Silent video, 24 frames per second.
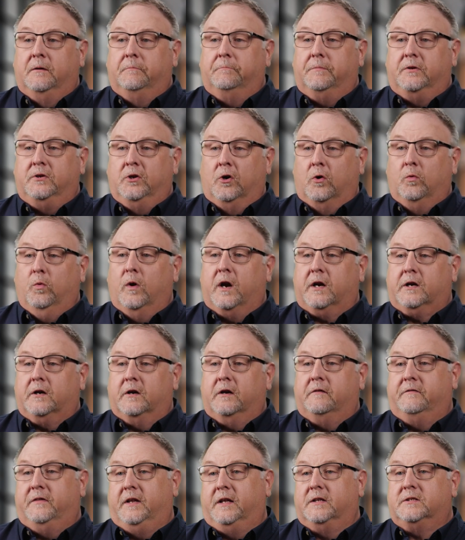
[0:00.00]
but no
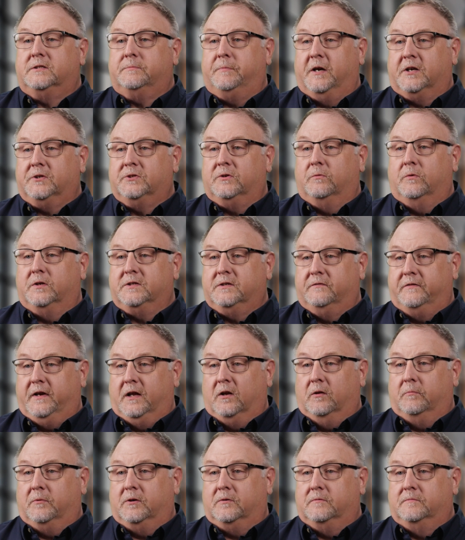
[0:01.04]
record of the inspection was
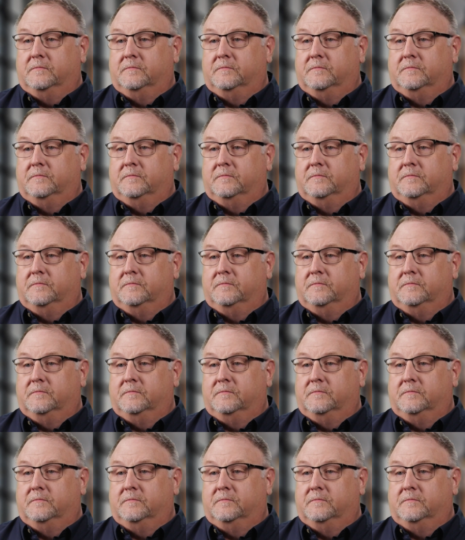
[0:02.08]
available.